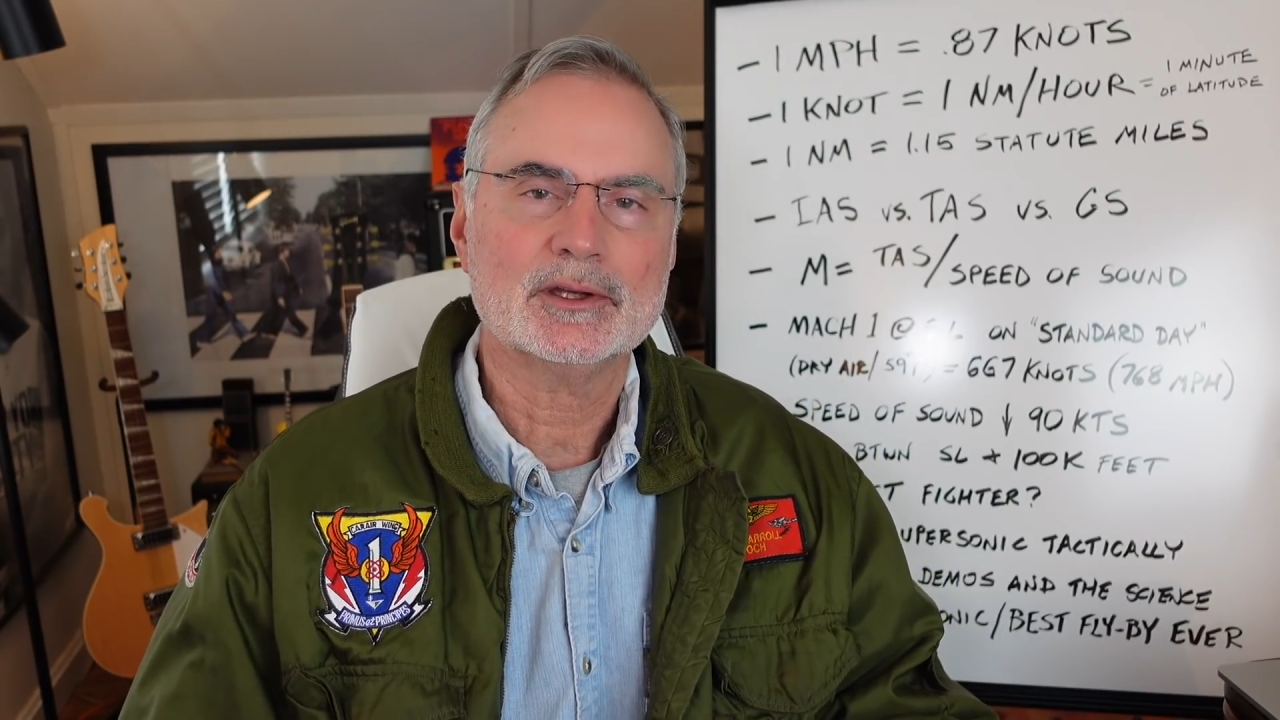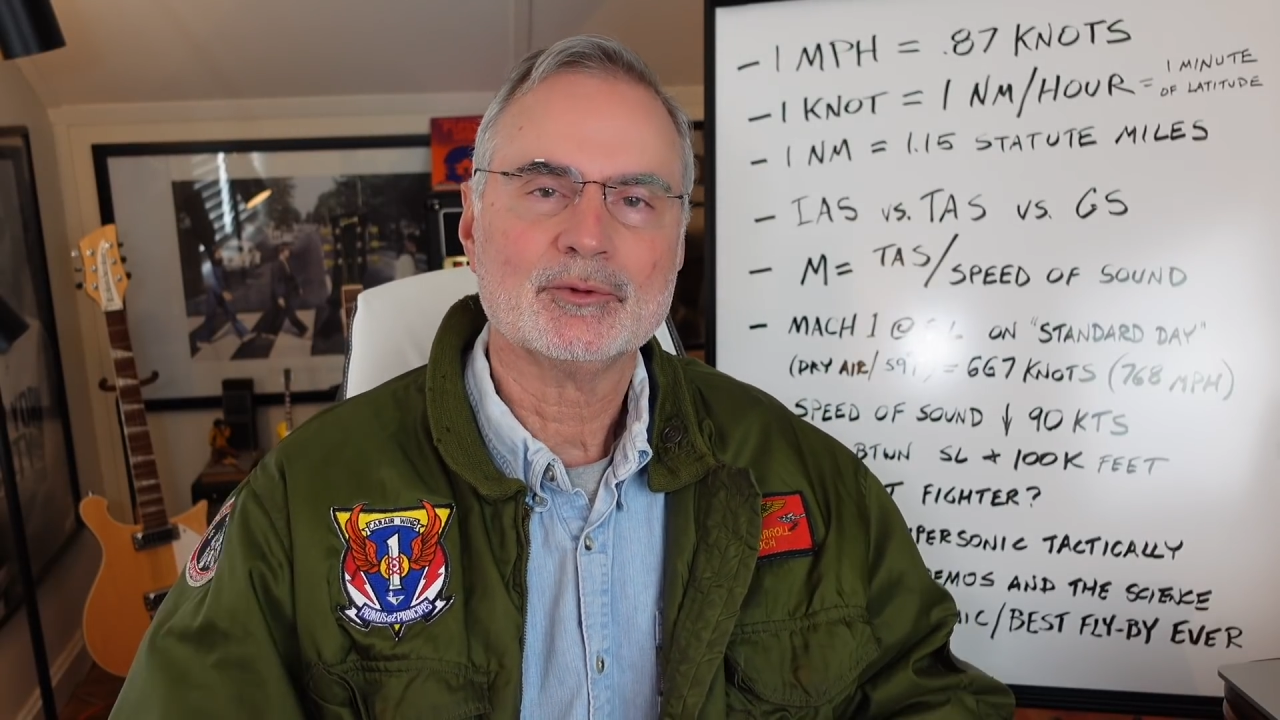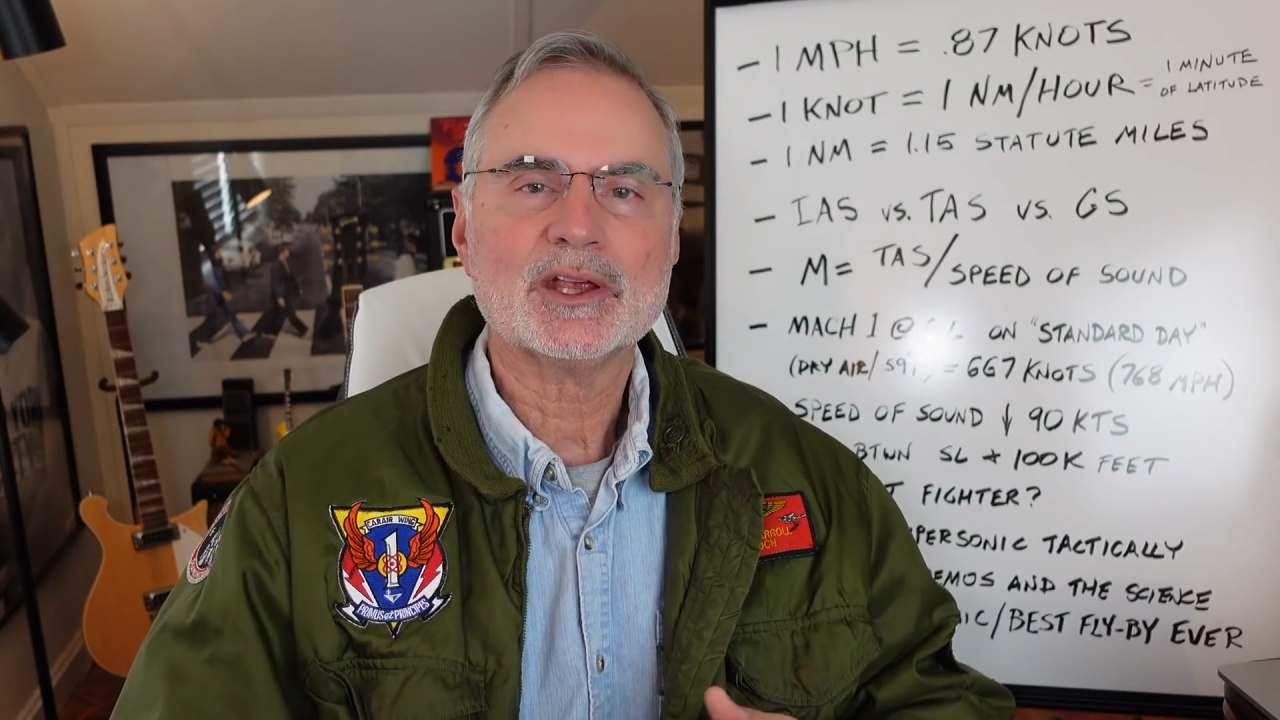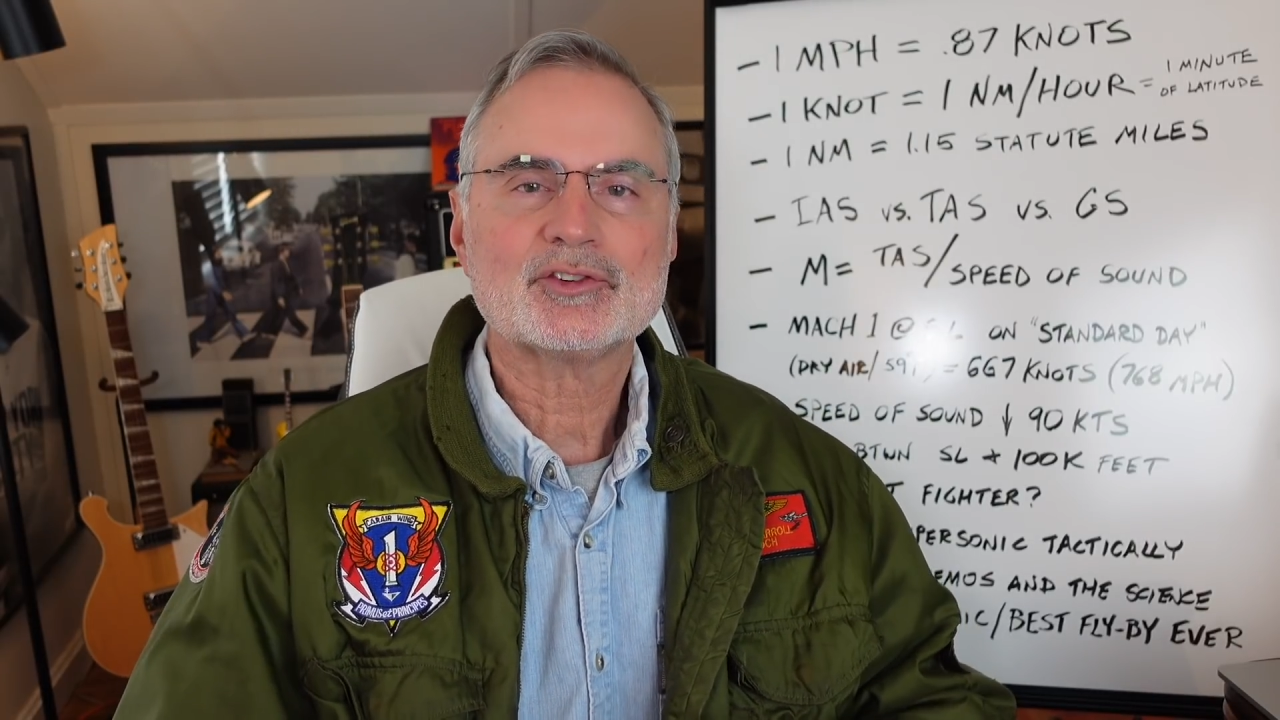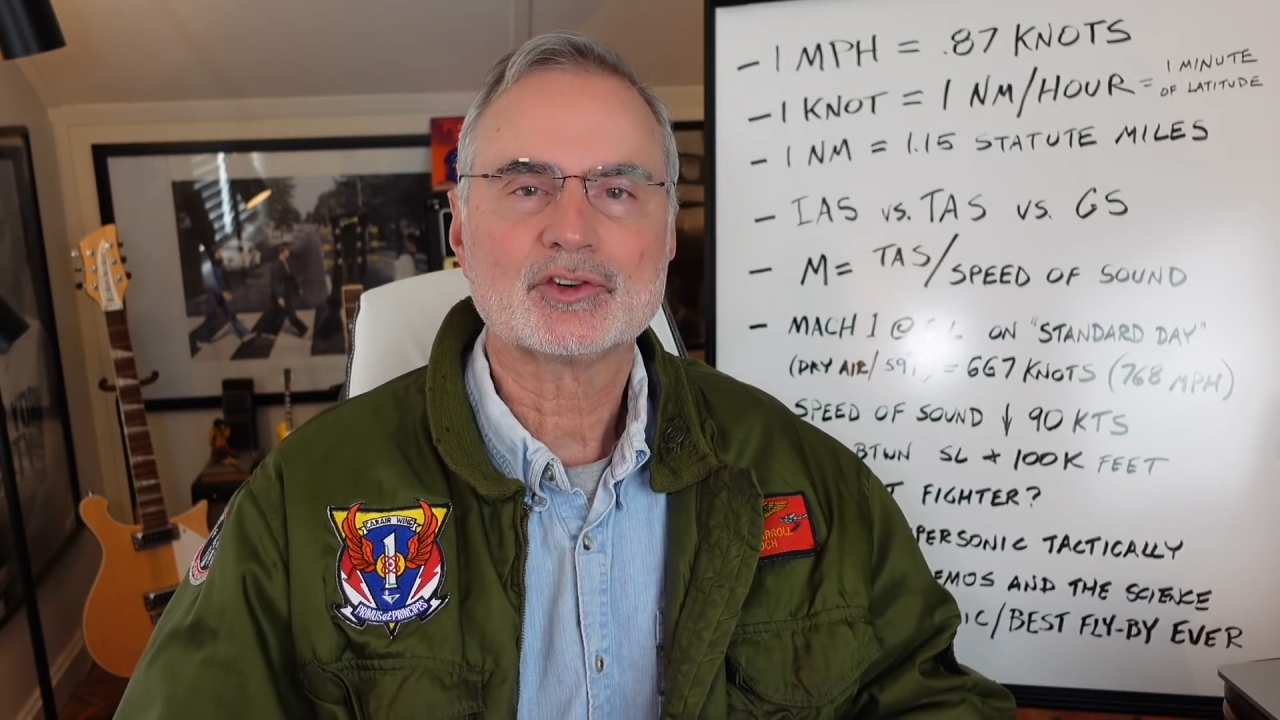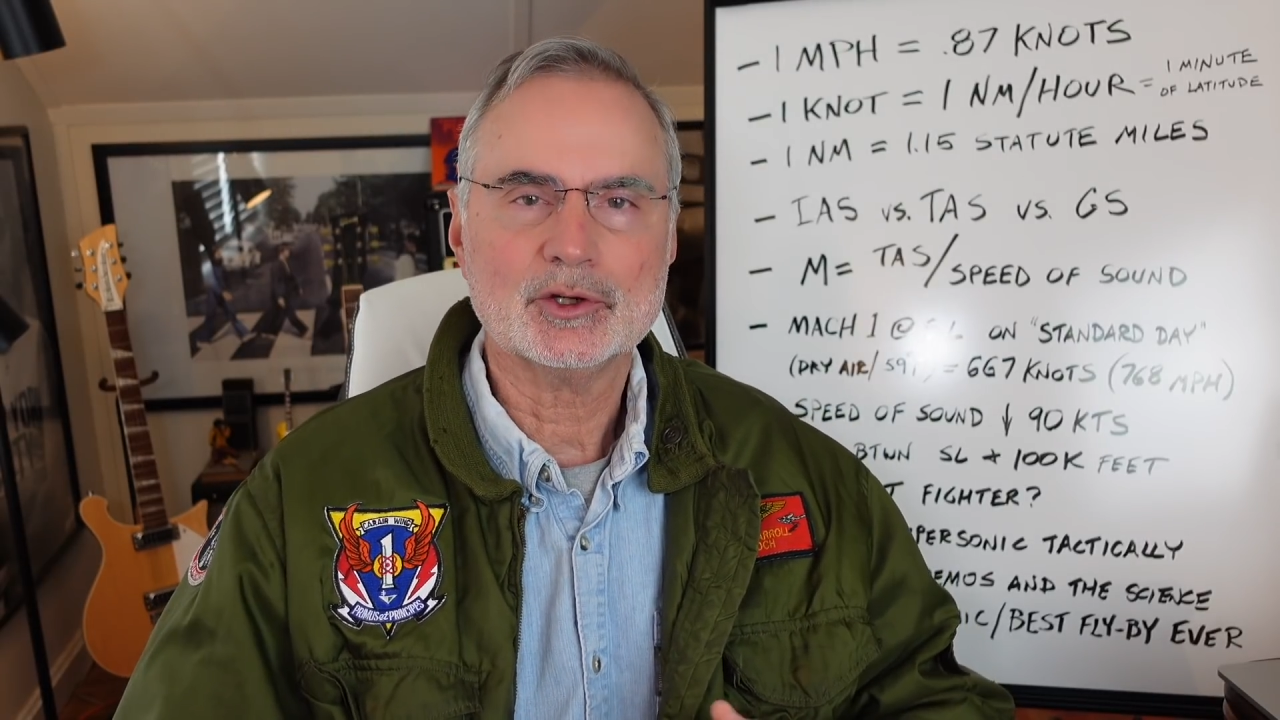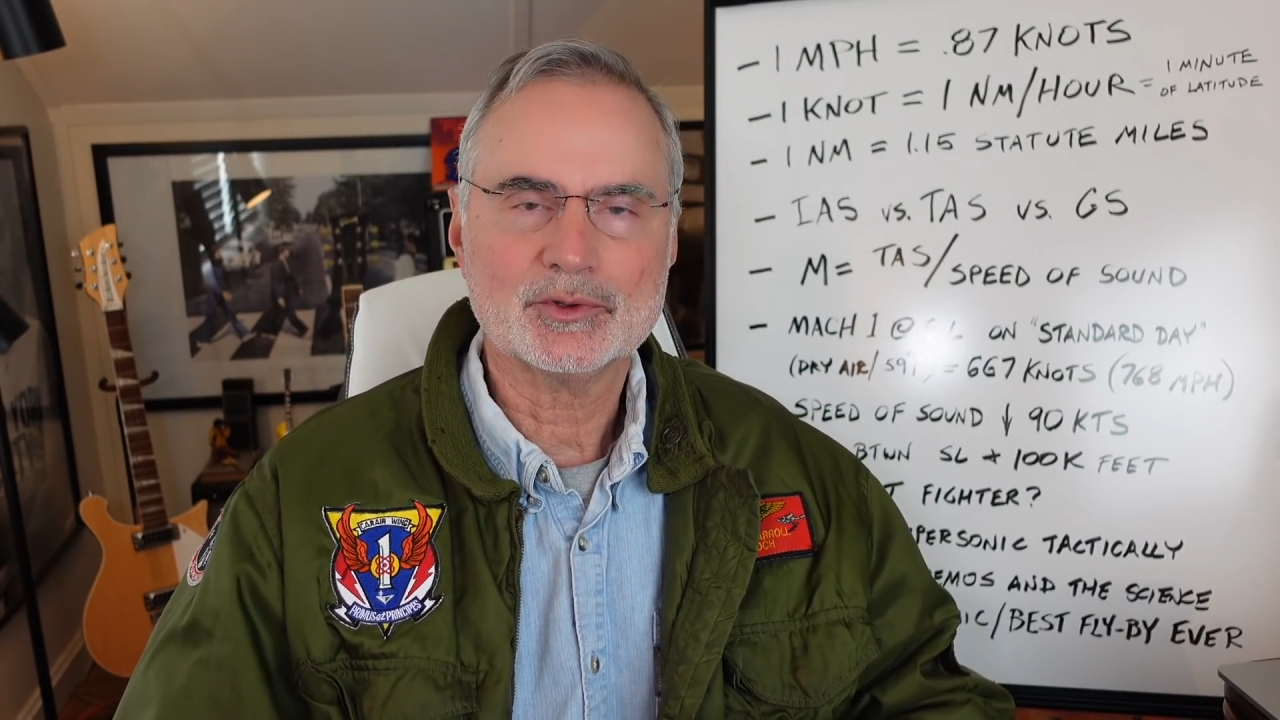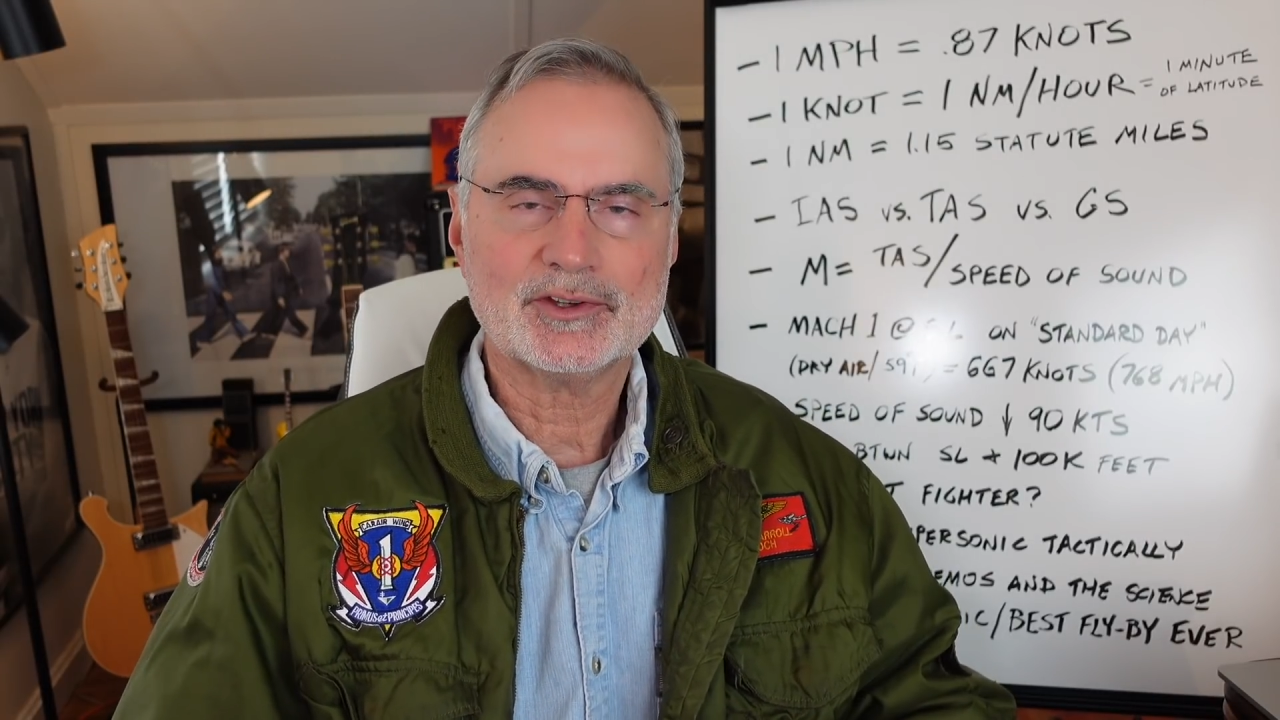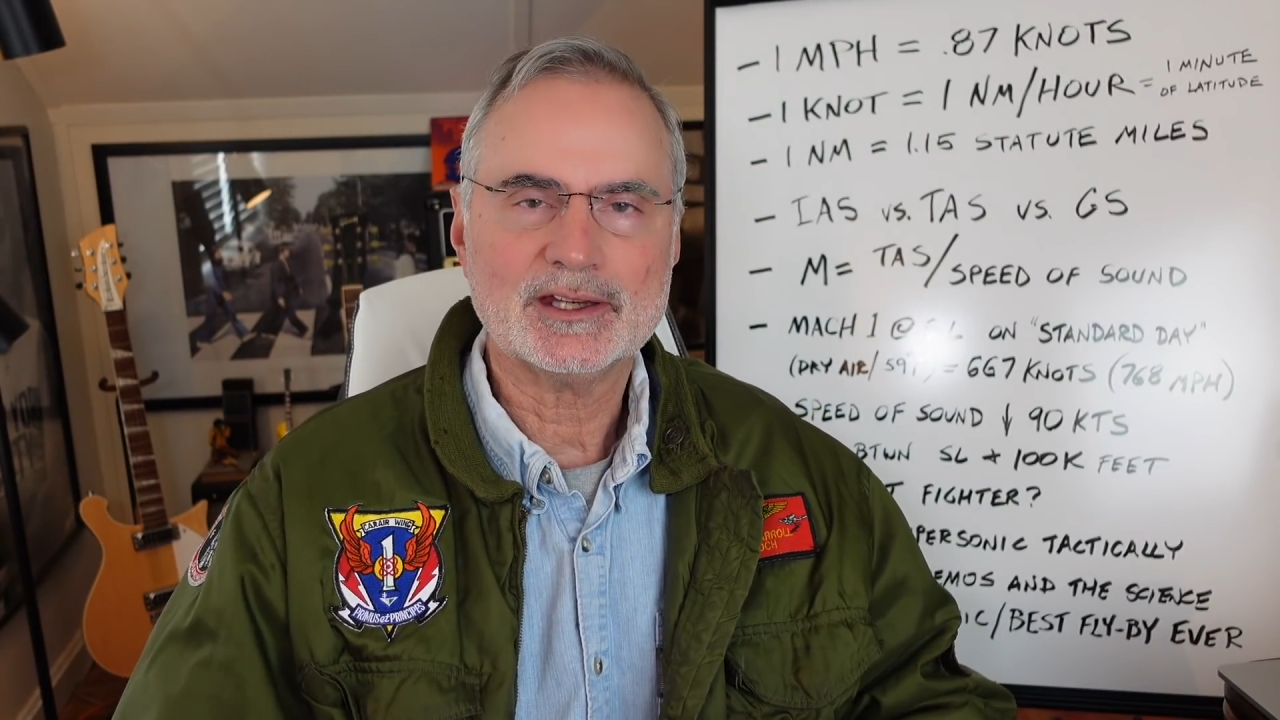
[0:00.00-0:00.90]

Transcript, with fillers: to make sure he was